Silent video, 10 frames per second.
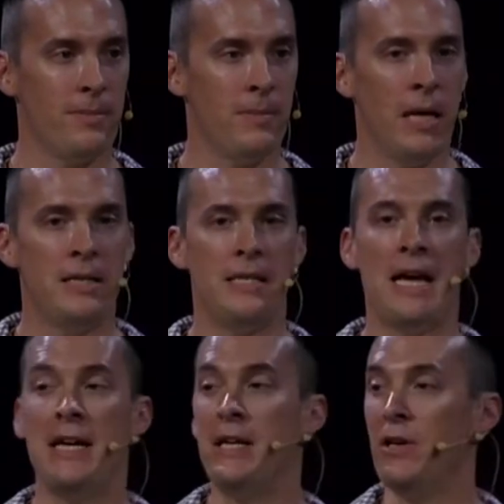to
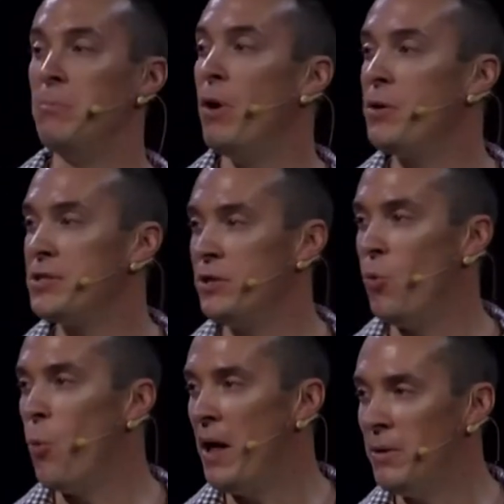take your emotional
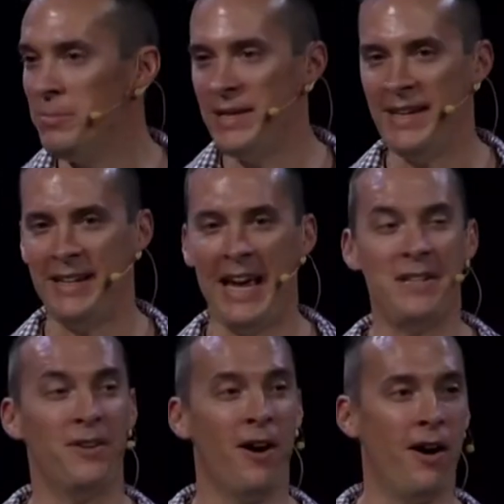well-being and
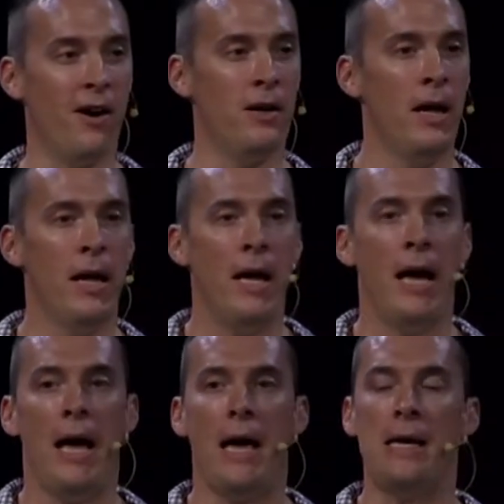your heart,
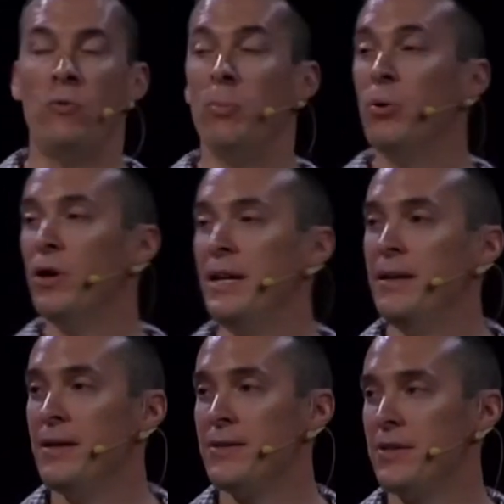and it will put it
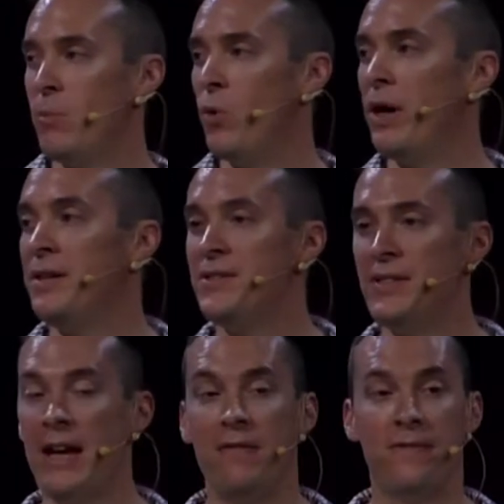somewhere
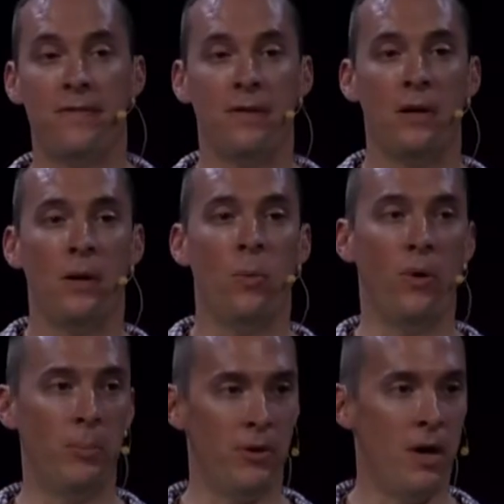safe where
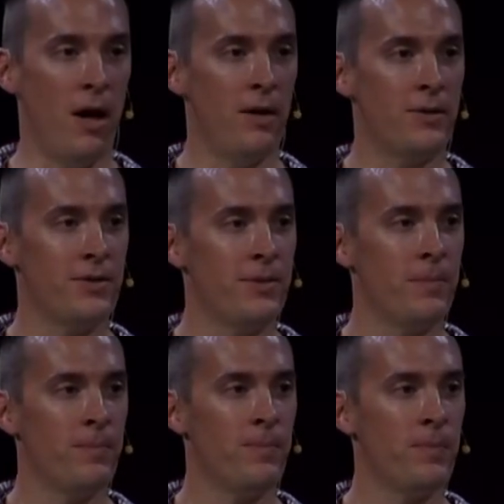it belongs.
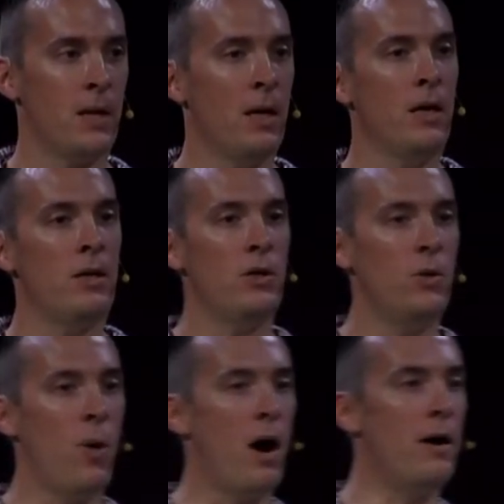
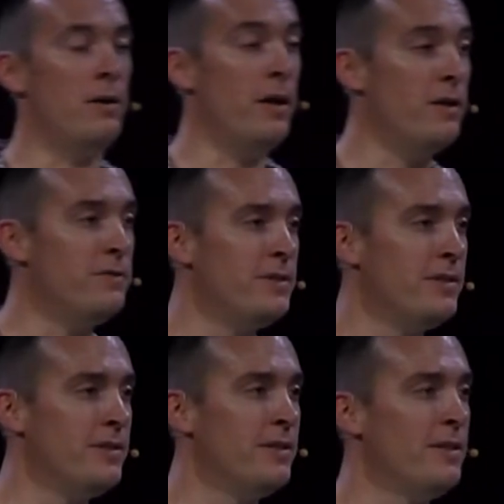You are a loved,
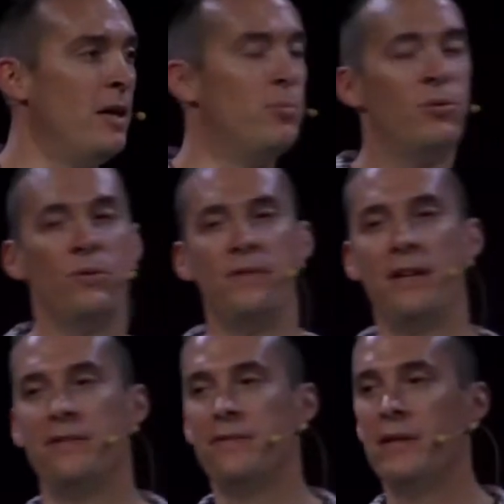approved
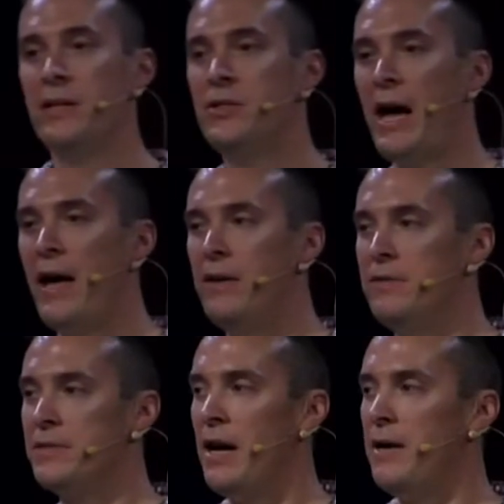of child
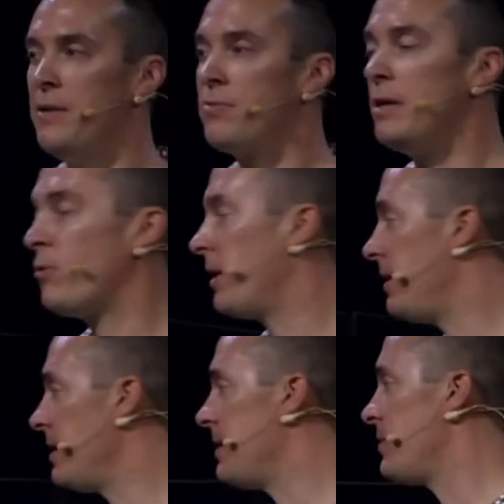of God. And 3 quick
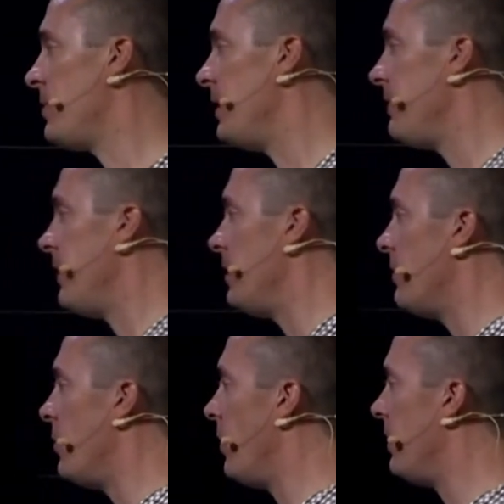things as we leave here. Number 1,